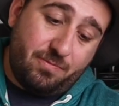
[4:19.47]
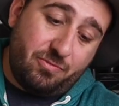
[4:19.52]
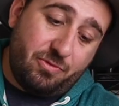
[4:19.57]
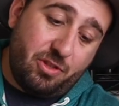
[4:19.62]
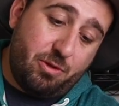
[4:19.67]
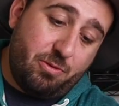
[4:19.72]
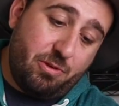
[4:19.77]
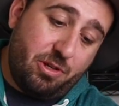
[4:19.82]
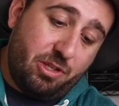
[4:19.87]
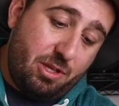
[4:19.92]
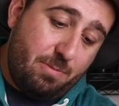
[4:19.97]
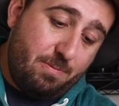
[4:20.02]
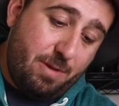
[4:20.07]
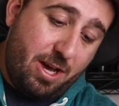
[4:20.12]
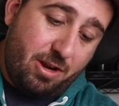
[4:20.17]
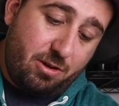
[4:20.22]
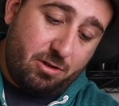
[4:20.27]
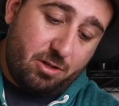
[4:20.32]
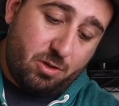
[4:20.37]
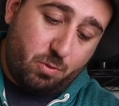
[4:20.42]
It really
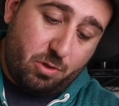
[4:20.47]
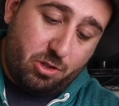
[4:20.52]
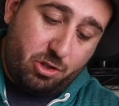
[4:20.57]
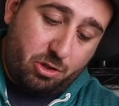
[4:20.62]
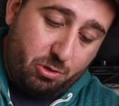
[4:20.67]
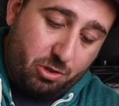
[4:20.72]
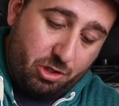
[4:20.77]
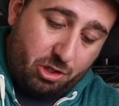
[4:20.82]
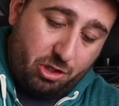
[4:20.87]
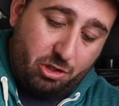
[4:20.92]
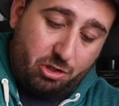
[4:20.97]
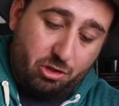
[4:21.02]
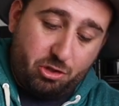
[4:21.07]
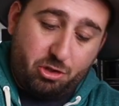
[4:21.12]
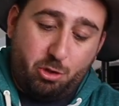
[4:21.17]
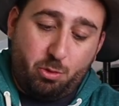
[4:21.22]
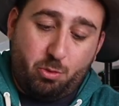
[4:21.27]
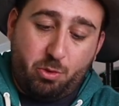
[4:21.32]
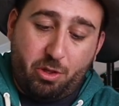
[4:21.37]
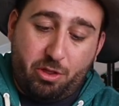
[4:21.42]
matters what you can
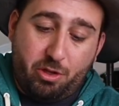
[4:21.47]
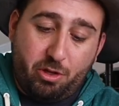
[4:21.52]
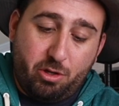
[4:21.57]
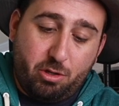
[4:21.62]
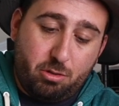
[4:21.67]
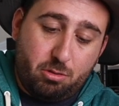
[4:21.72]
do with it.